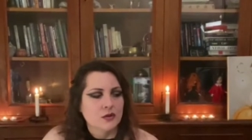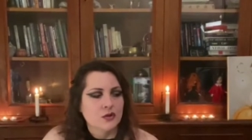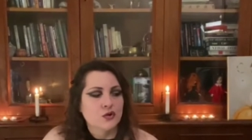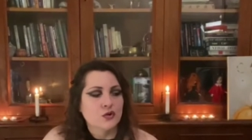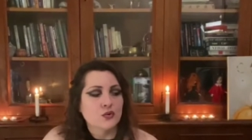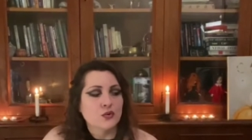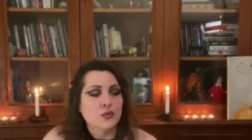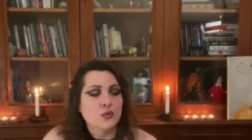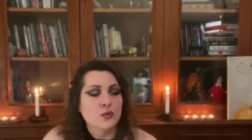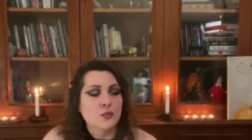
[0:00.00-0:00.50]

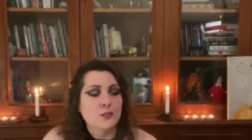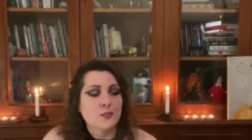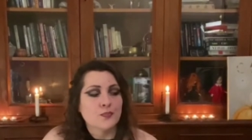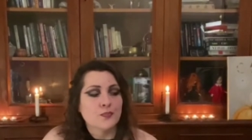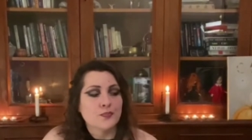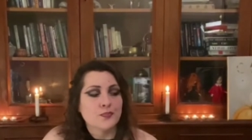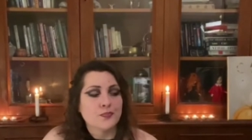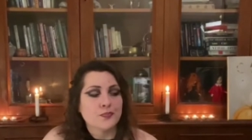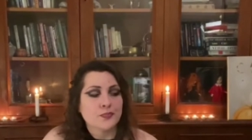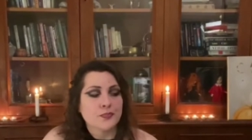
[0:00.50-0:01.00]
to
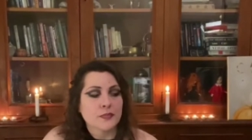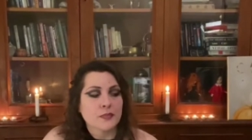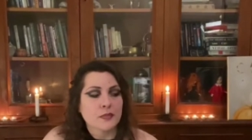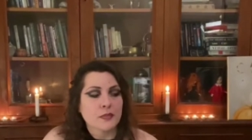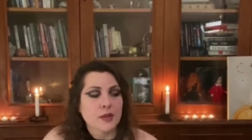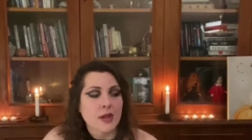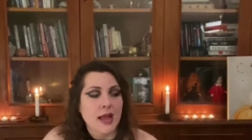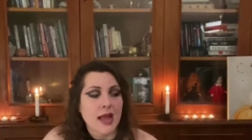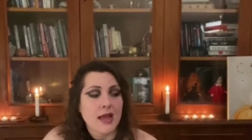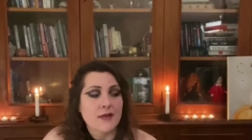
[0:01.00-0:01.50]

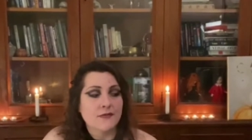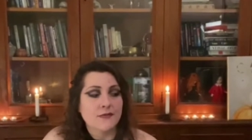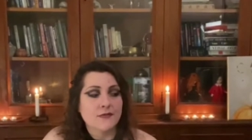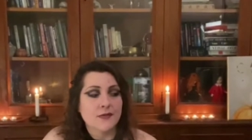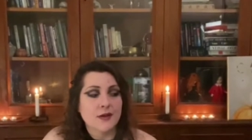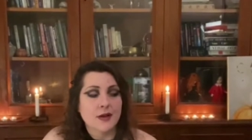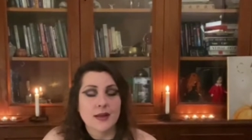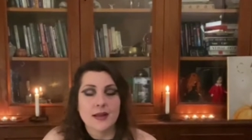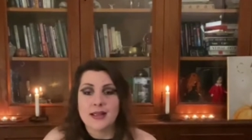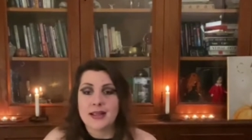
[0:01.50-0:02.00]
um,
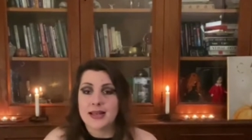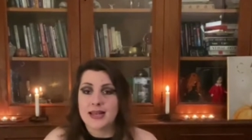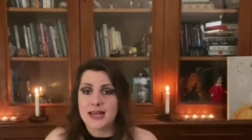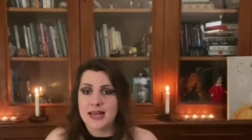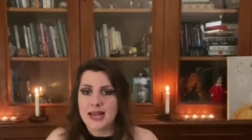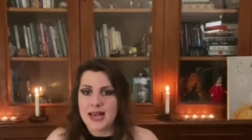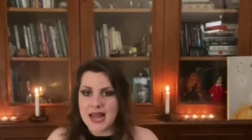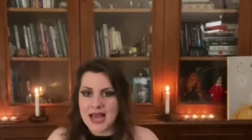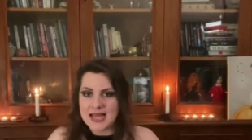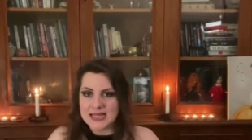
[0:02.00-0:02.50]
have
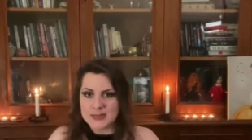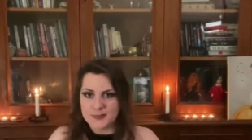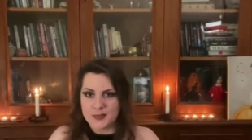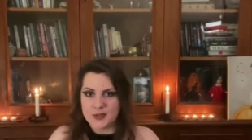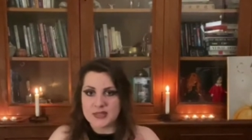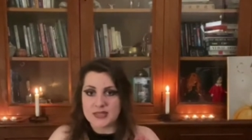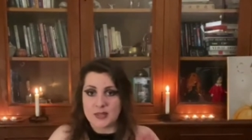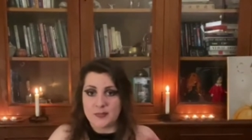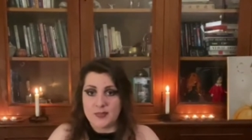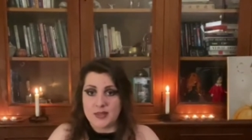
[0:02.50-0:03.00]
less
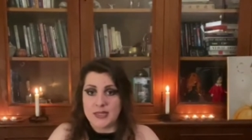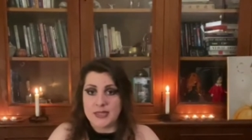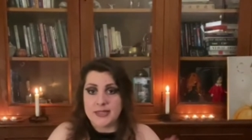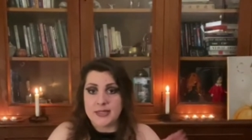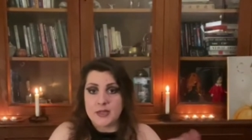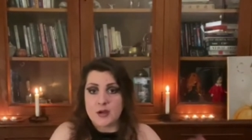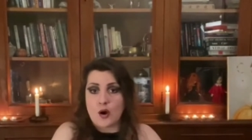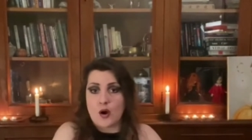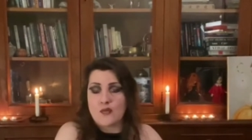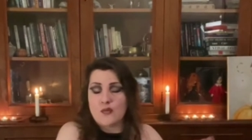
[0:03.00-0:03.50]

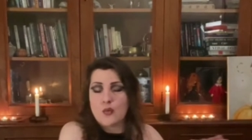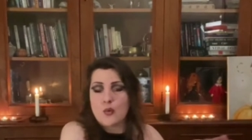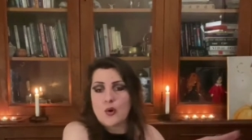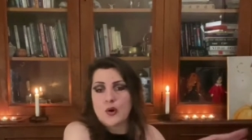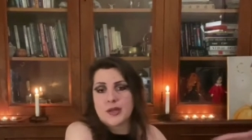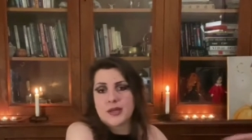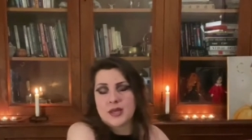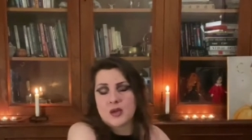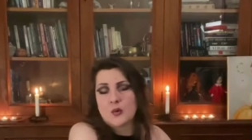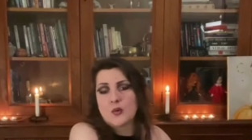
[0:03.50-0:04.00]
possibility of
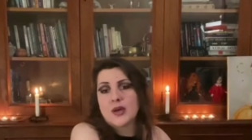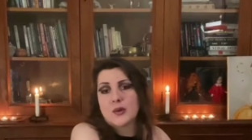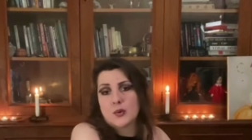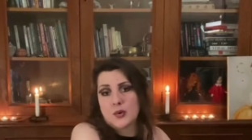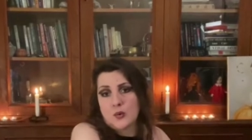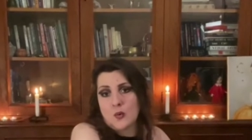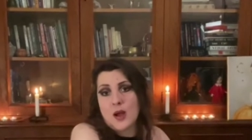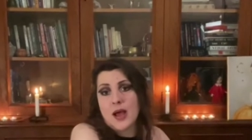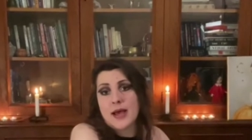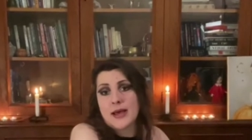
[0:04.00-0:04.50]
working where
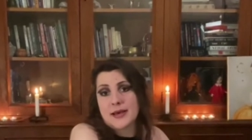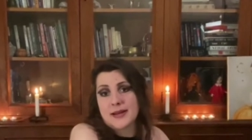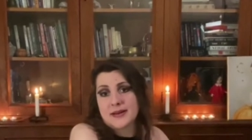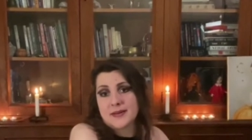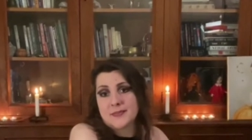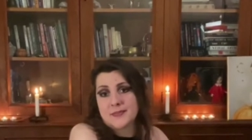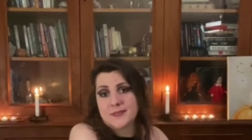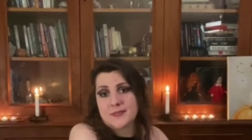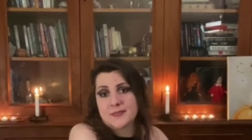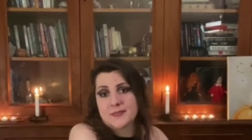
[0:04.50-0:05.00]
we
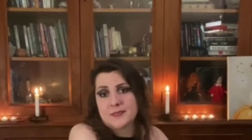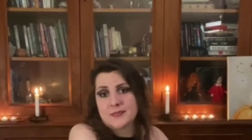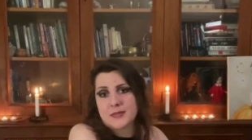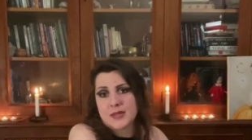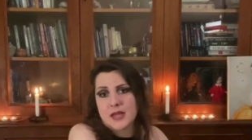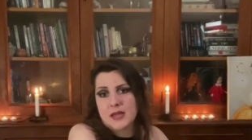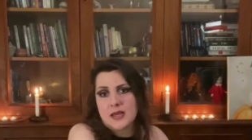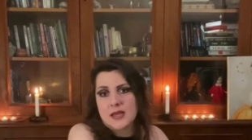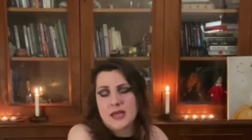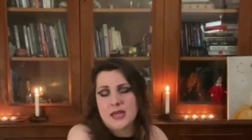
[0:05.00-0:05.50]
were.
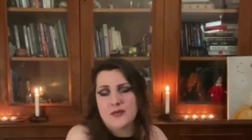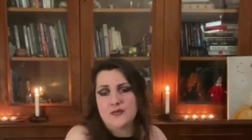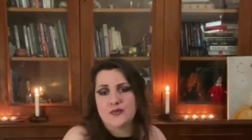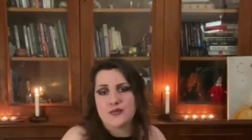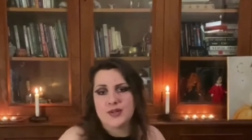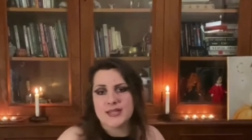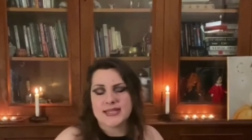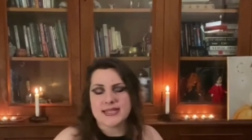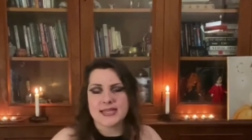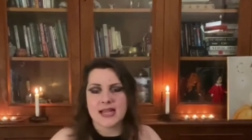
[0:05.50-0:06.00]
If
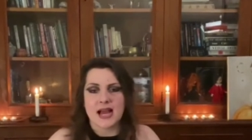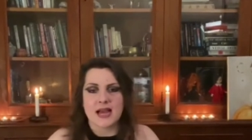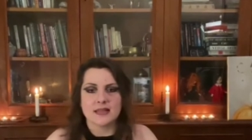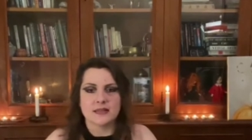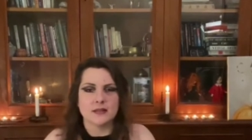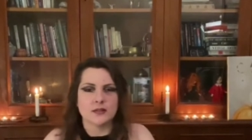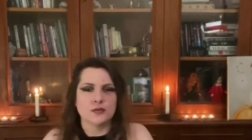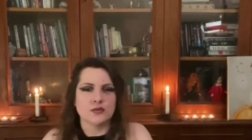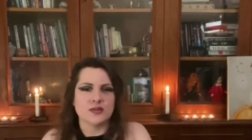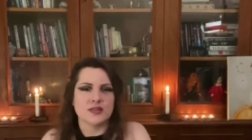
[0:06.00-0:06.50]
we
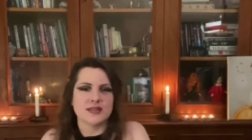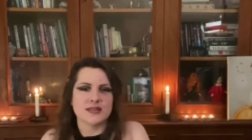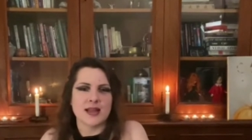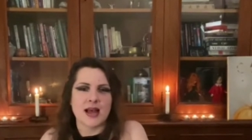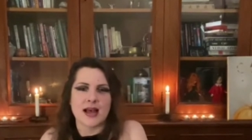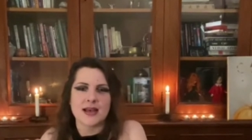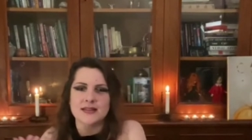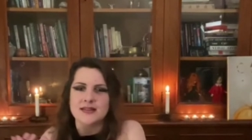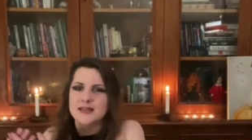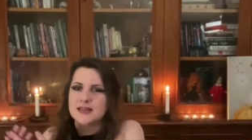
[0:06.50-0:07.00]
start to
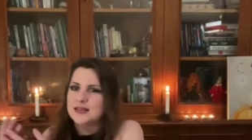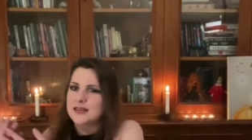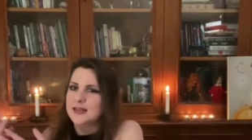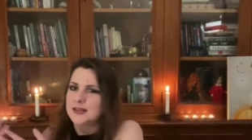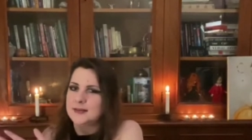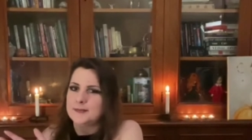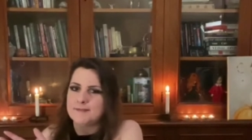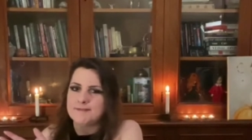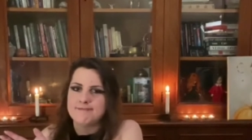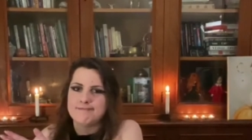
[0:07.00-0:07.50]

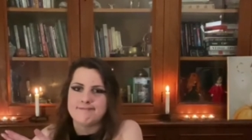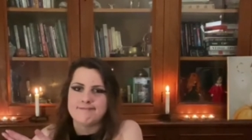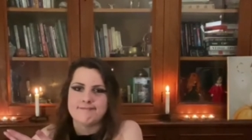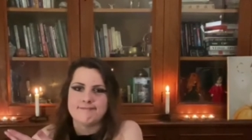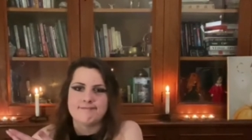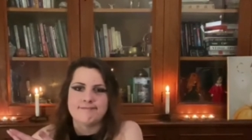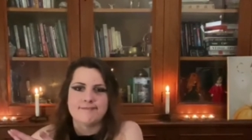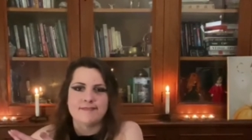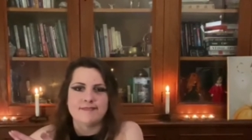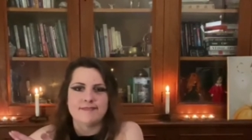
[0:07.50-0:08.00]
study
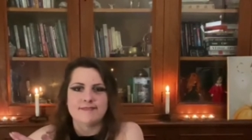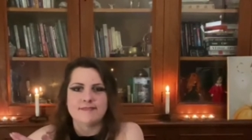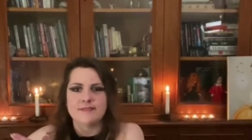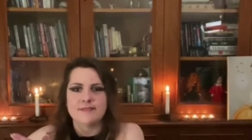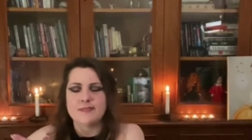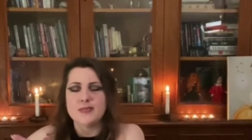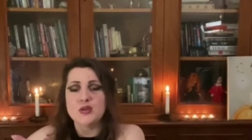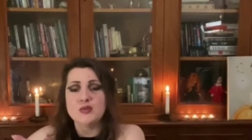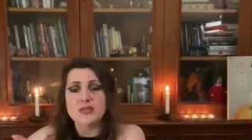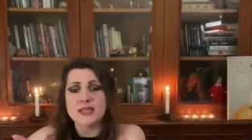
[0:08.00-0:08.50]

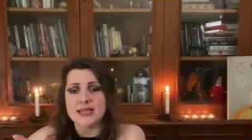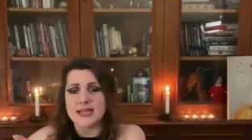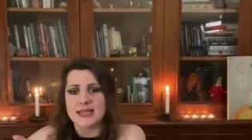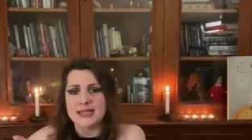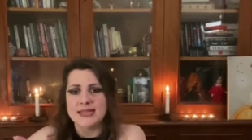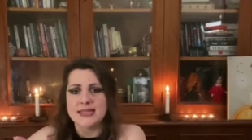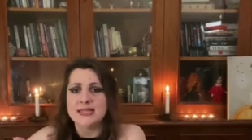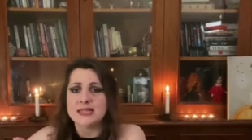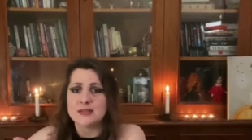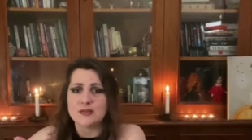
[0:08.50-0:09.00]

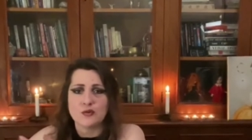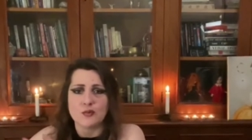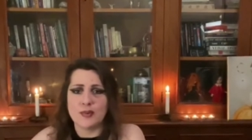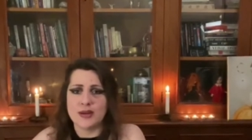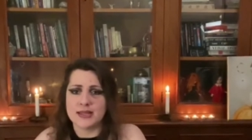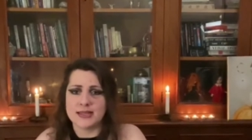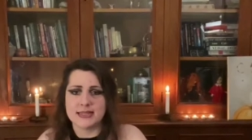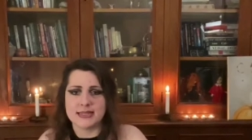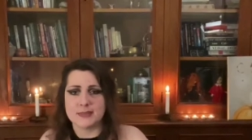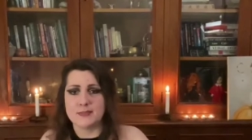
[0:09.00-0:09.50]
musical
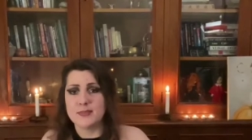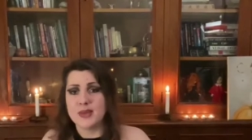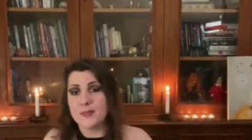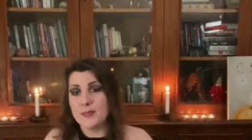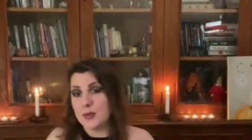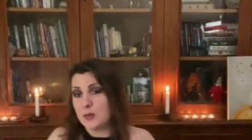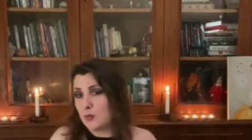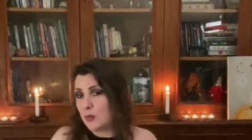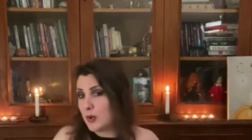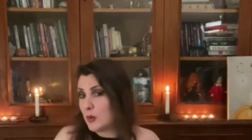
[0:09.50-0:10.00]
instruments,
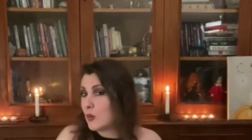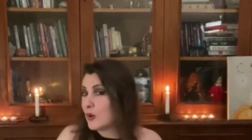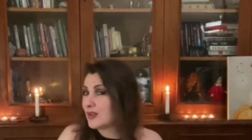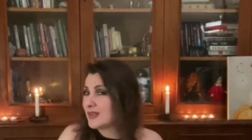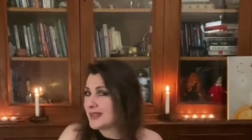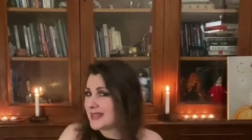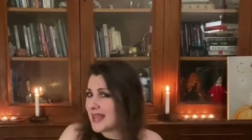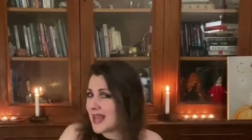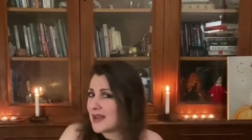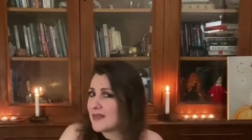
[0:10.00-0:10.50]
maybe we
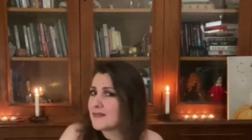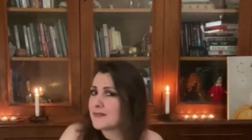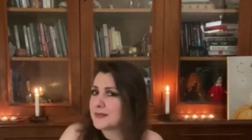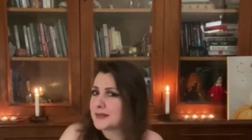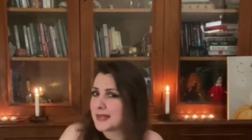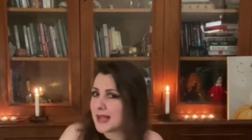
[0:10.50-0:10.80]
won't have